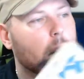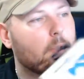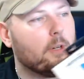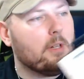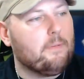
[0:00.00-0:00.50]

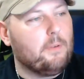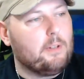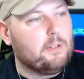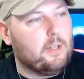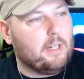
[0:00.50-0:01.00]
So I got the
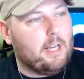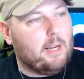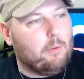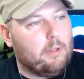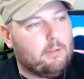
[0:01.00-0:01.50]
first Sonic
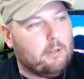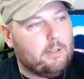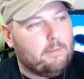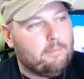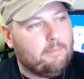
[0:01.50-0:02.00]
game with it,
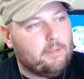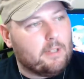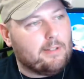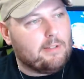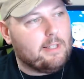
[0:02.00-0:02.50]
right? If you
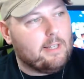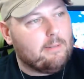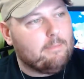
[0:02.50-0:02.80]
can see that.